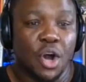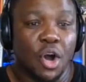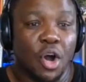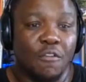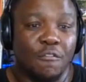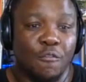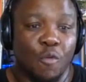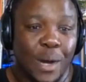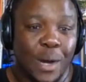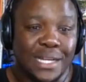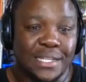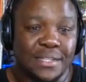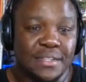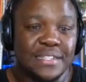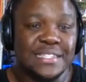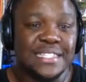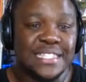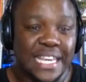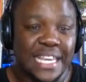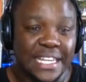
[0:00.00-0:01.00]
of what
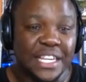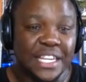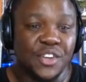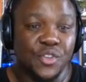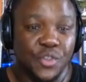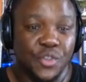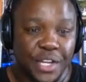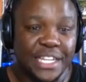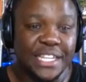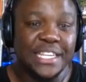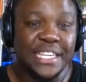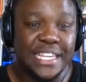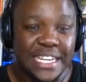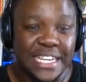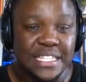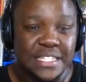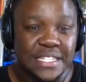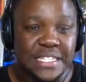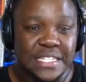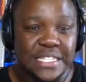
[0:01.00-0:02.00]
selling really
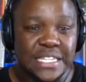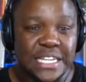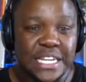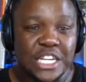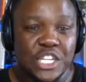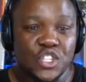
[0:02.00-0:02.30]
is.